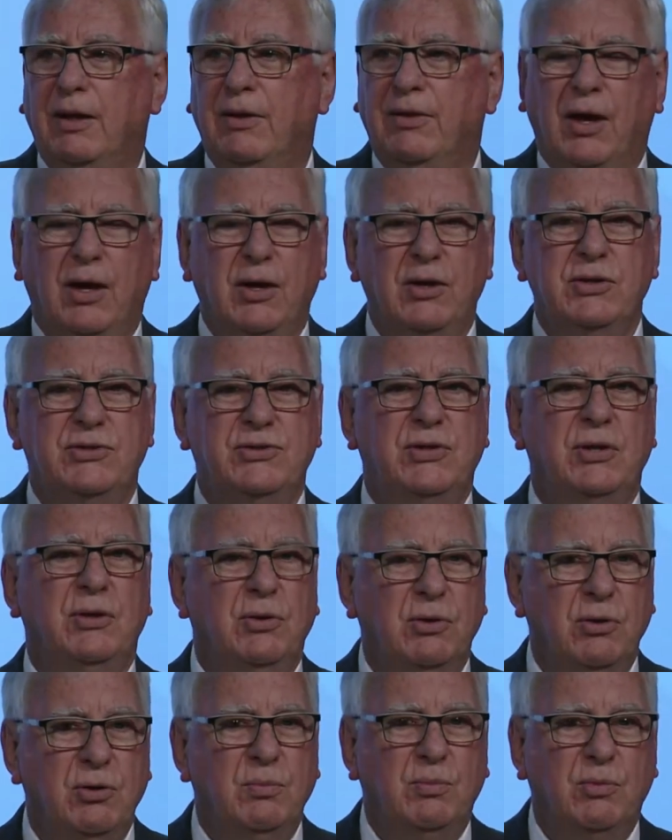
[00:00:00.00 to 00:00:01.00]
those to
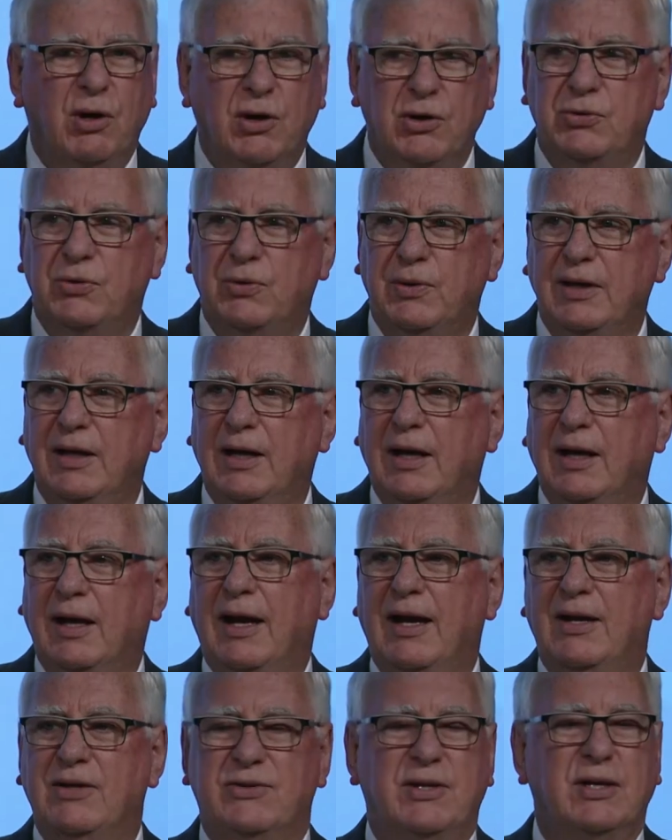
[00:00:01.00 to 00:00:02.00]
whom Rotary
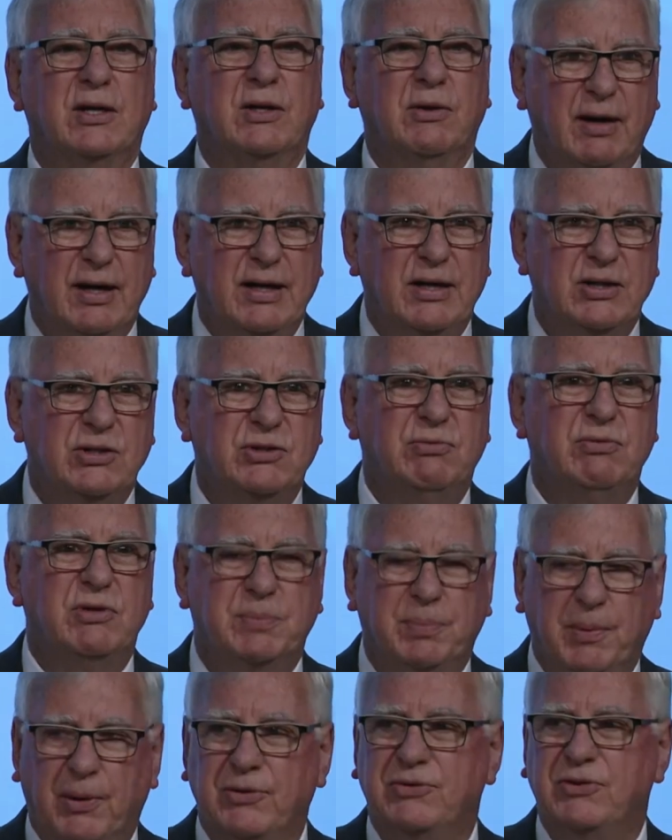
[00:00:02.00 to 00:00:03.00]
has the greatest
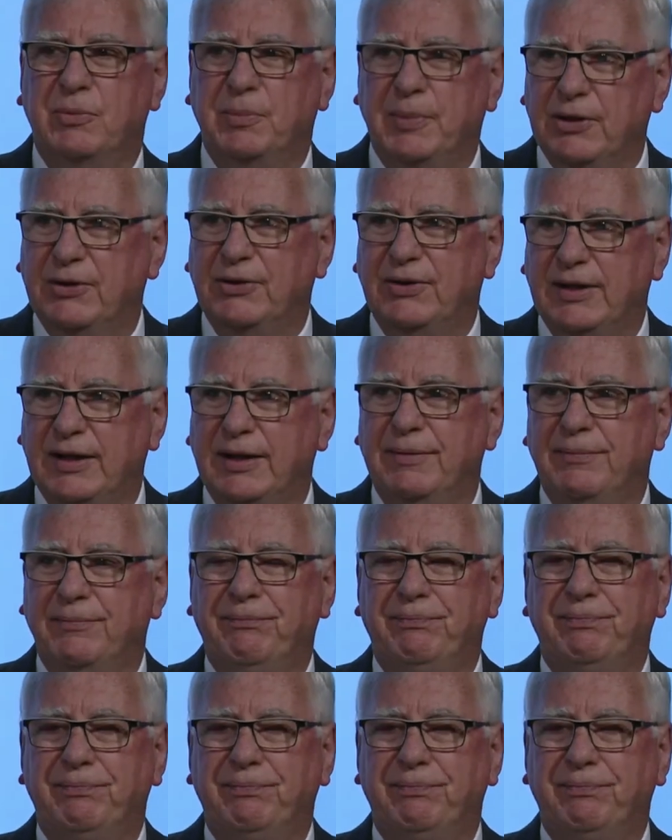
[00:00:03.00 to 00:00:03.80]
responsibility.